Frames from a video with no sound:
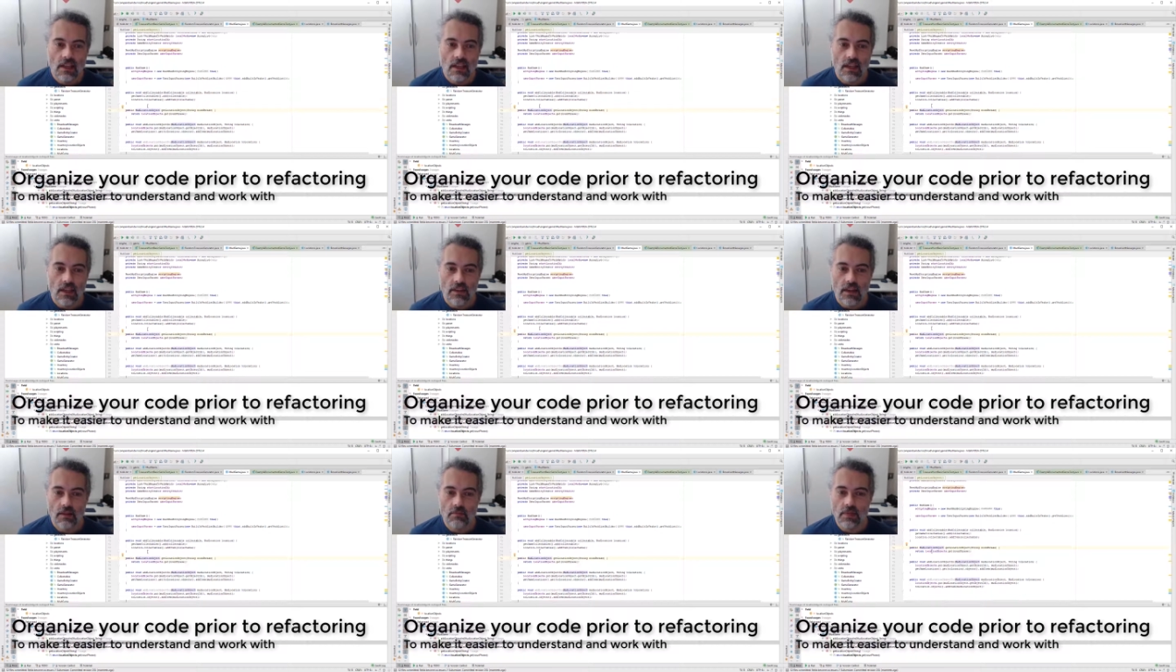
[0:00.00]

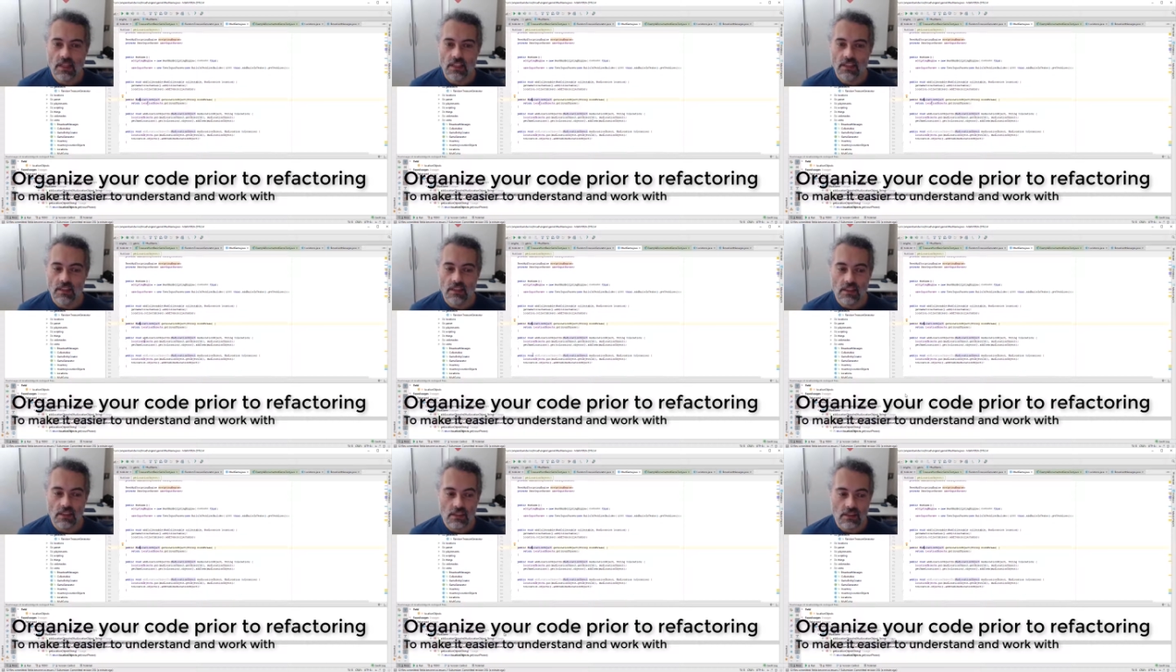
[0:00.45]
Uh, that
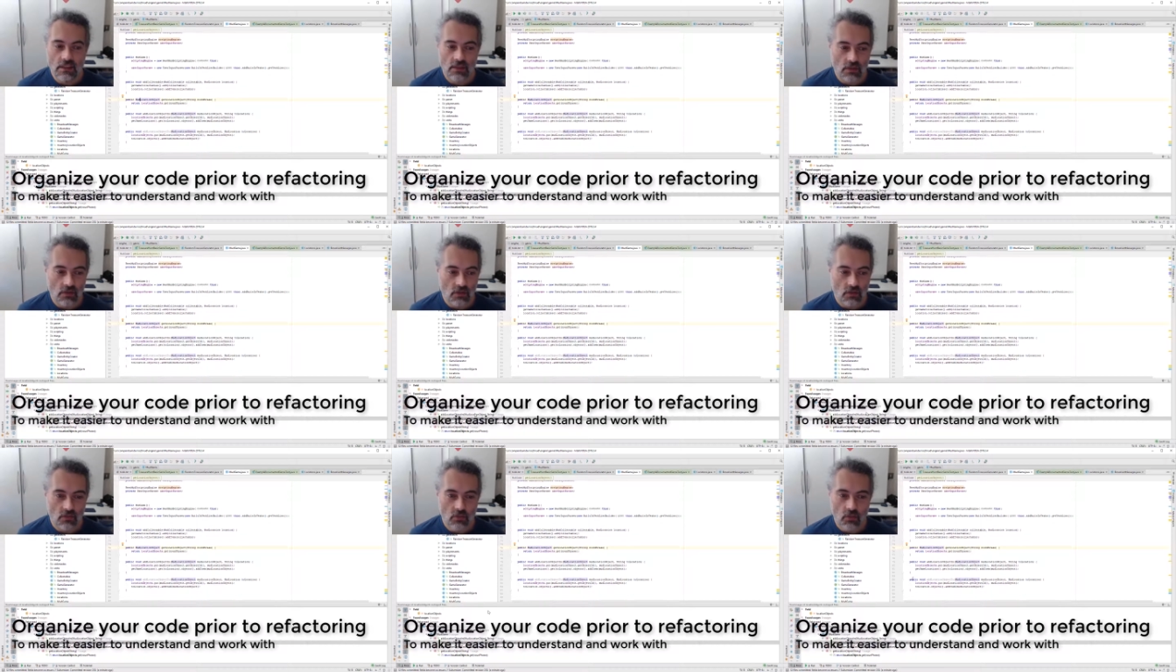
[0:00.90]
makes it easier.
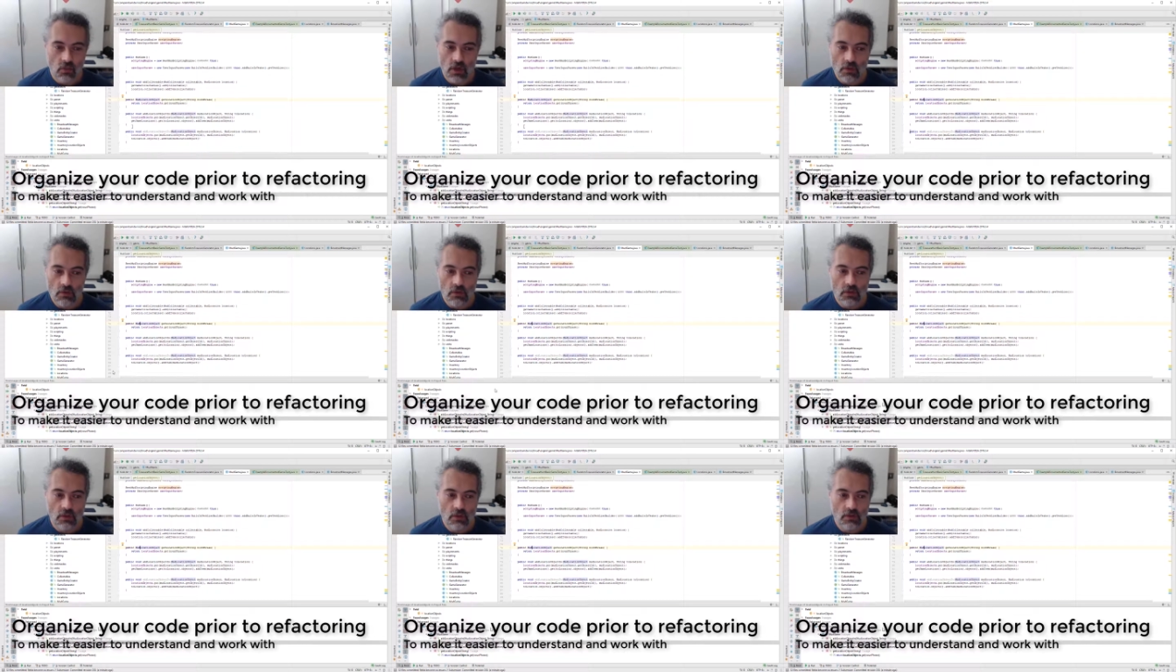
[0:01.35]
So what
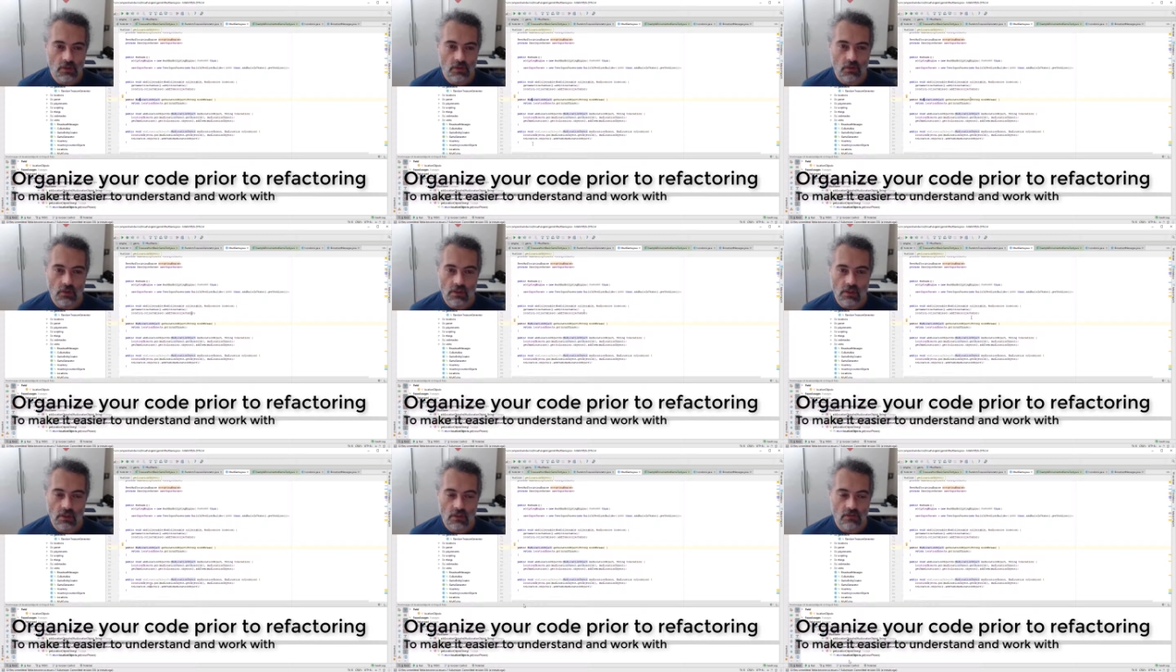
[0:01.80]
I would normally
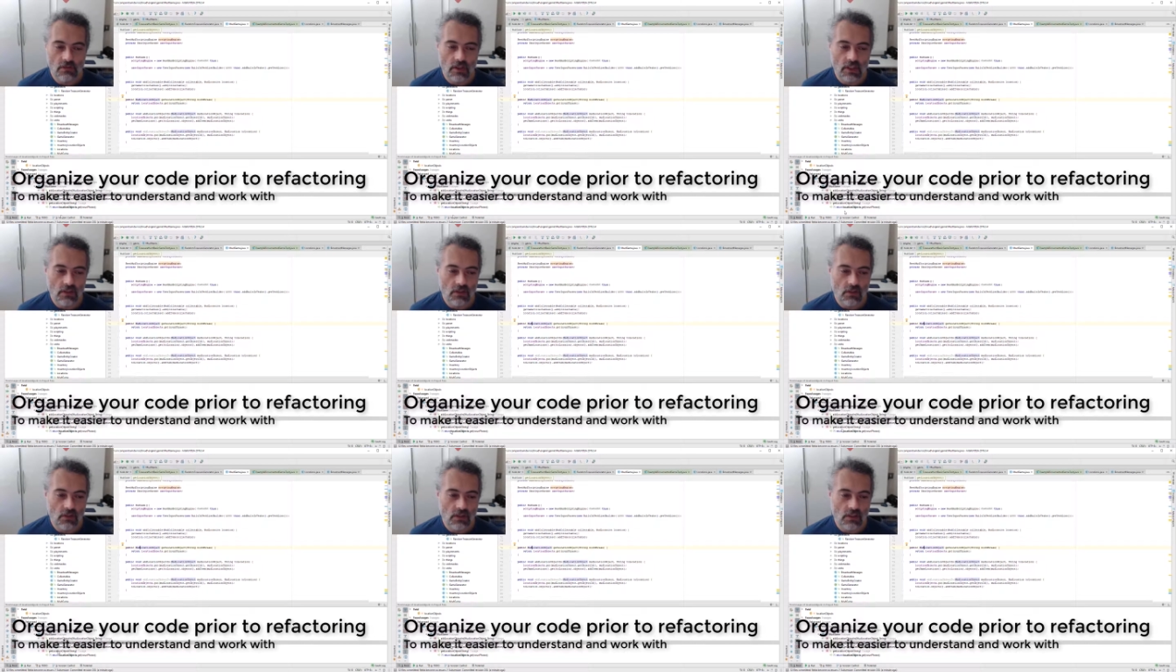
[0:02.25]
do is I'd
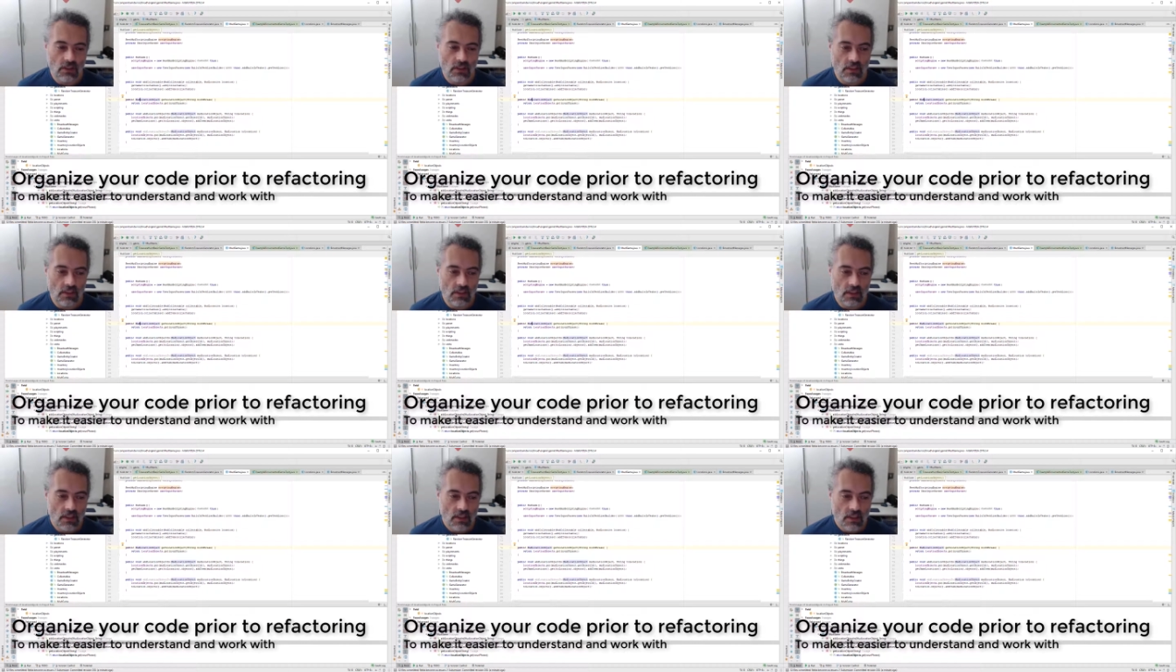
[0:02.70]
find
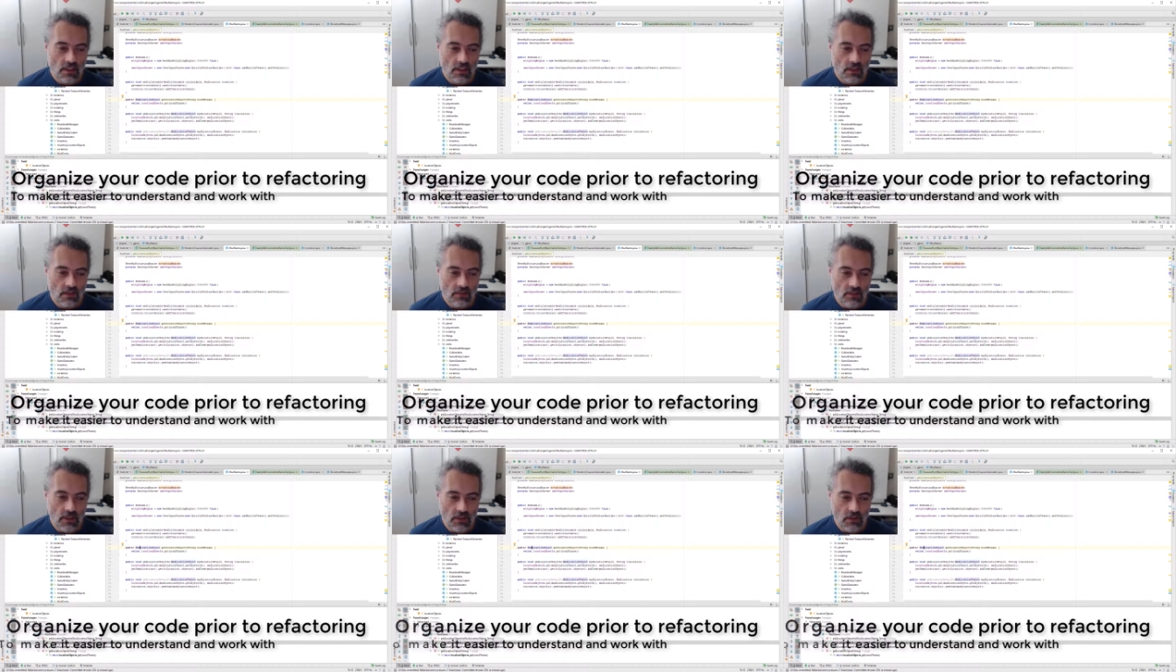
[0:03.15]
usages,
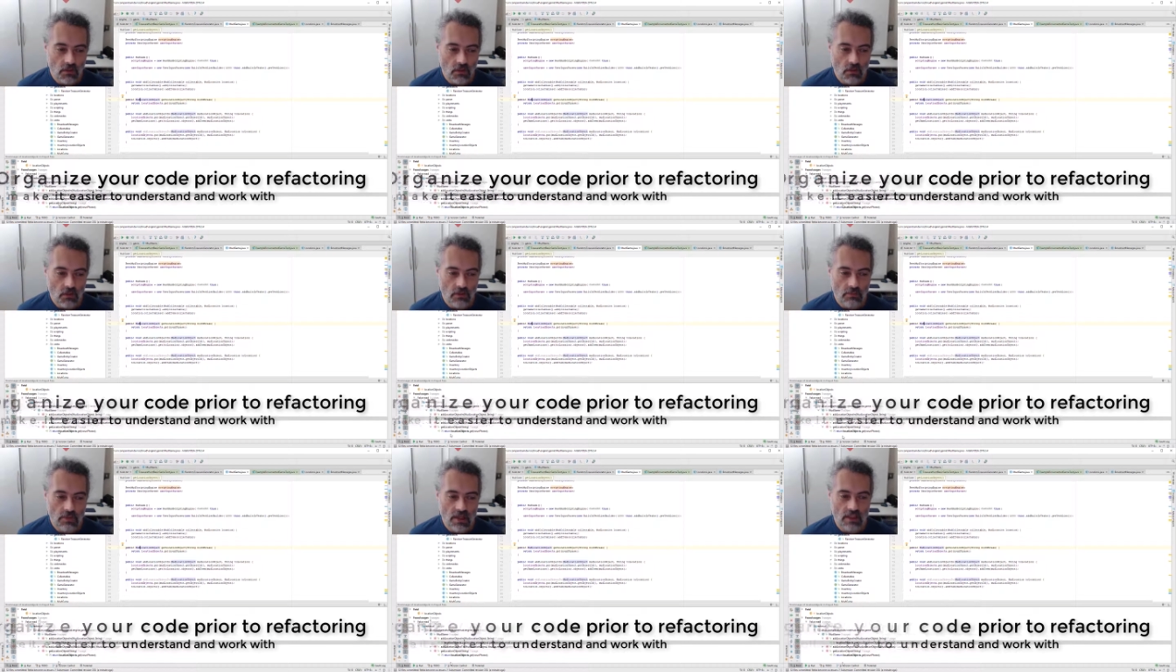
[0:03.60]
find
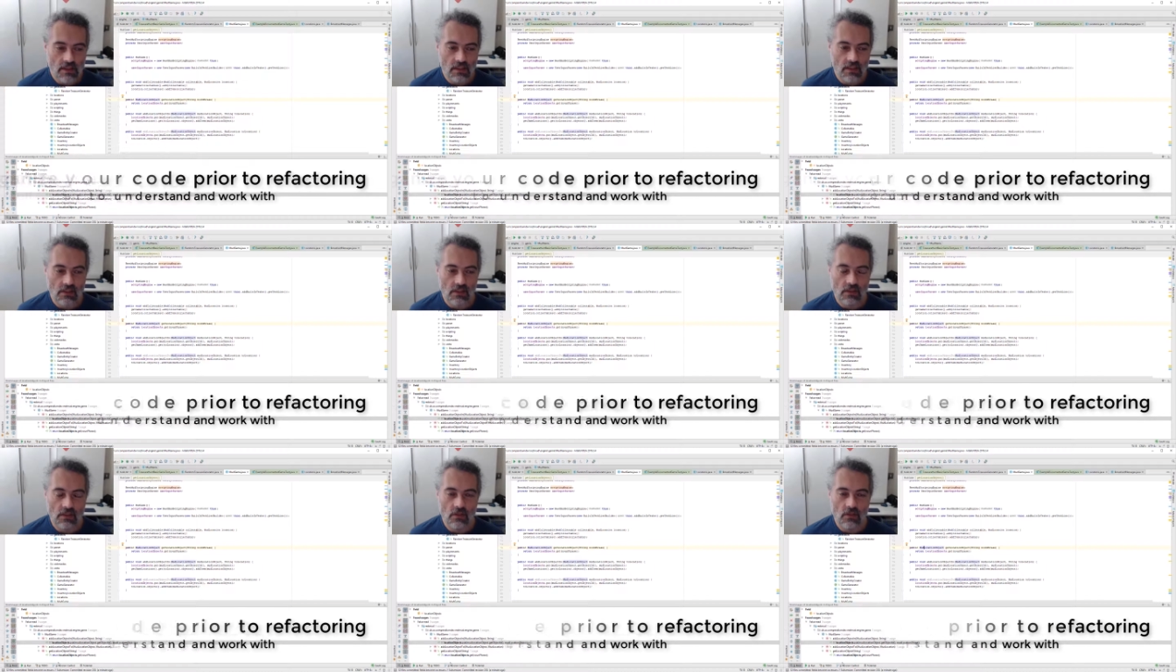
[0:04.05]
all the
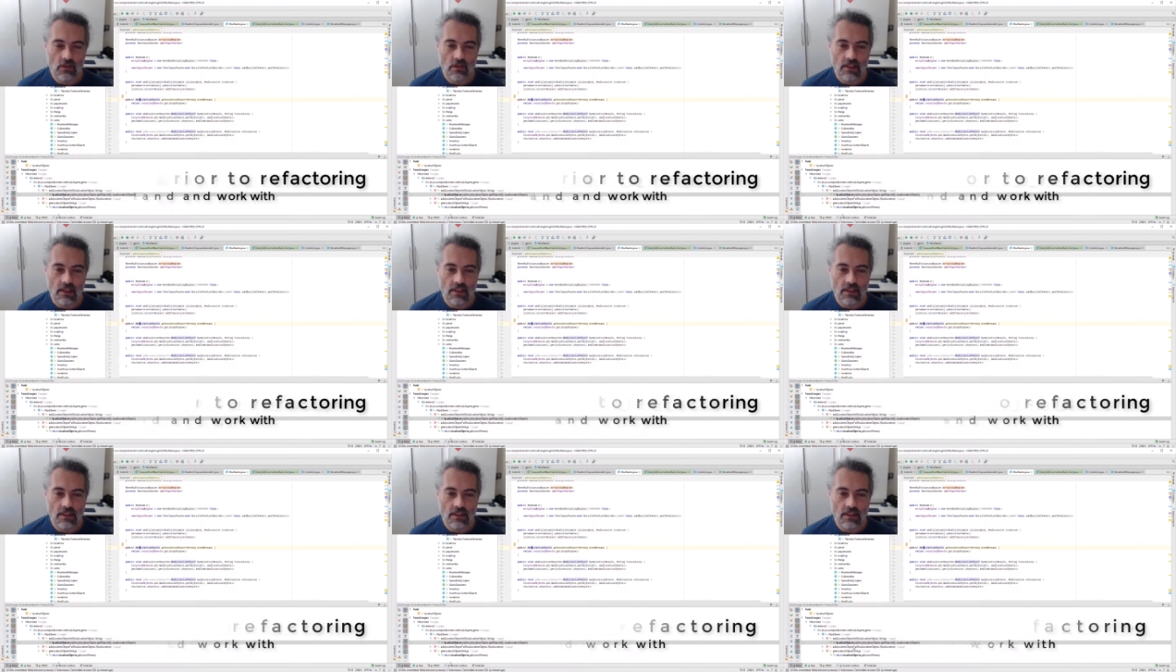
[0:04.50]
methods that use
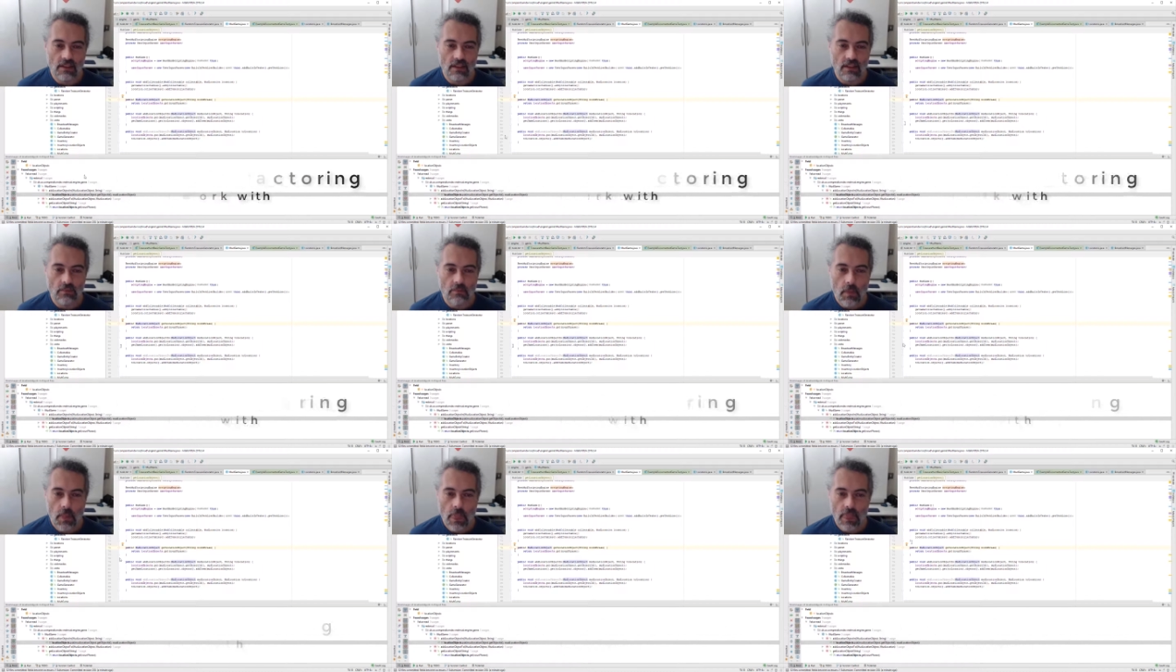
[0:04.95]
that in
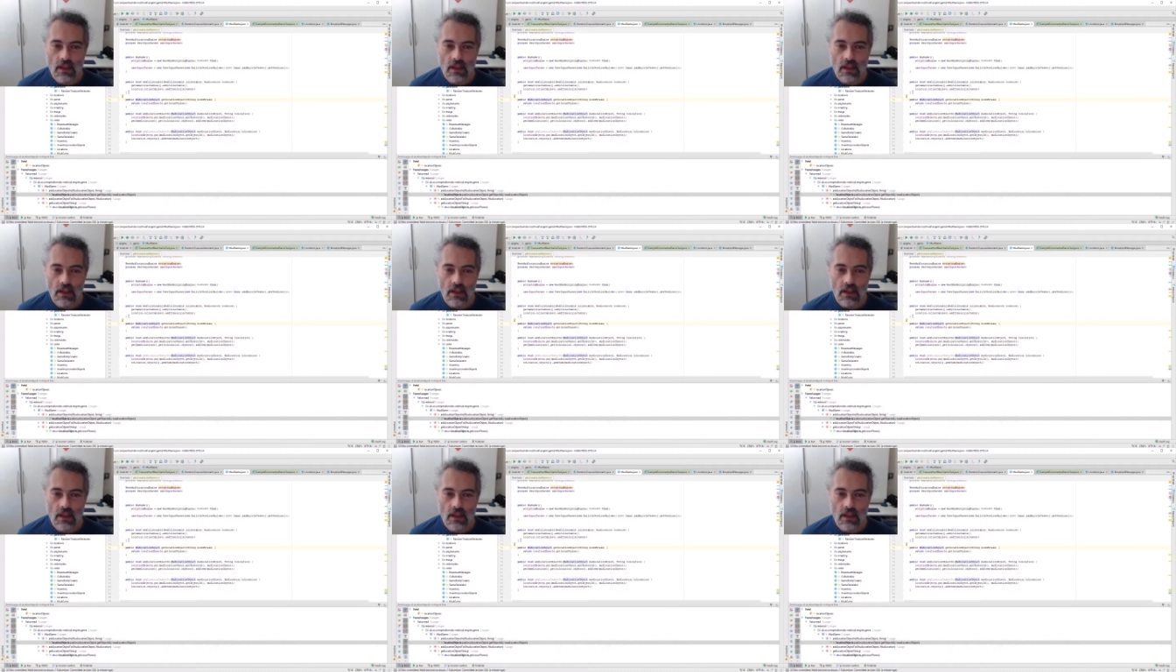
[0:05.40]
here,